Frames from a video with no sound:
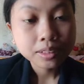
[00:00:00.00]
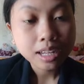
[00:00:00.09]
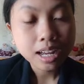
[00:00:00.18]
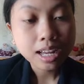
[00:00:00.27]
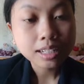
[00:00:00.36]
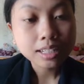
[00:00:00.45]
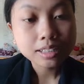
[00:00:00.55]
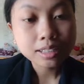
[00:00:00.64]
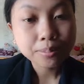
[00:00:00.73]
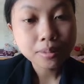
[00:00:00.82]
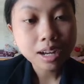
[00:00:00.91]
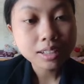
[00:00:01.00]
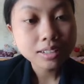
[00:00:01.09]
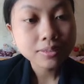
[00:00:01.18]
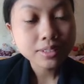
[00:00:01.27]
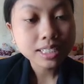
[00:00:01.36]
and it's about
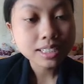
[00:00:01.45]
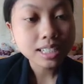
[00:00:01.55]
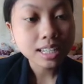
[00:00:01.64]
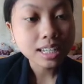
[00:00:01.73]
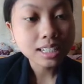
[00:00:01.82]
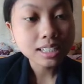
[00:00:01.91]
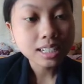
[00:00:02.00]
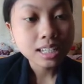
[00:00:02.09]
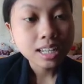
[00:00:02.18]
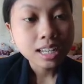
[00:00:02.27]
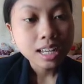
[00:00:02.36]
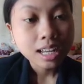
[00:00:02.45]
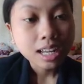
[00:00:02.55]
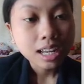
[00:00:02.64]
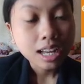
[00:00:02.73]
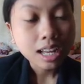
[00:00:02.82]
the reason.
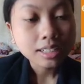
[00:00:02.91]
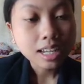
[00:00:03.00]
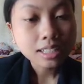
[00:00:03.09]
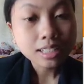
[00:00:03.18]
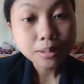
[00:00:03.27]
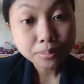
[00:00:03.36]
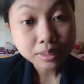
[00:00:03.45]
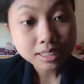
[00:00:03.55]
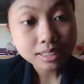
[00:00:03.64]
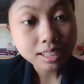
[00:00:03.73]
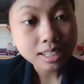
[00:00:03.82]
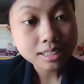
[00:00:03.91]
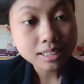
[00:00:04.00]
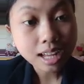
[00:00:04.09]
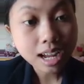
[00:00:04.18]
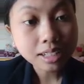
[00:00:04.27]
And the examples
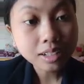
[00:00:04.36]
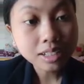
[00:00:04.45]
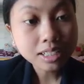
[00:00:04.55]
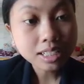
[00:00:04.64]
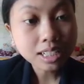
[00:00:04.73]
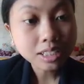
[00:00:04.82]
is, I don't need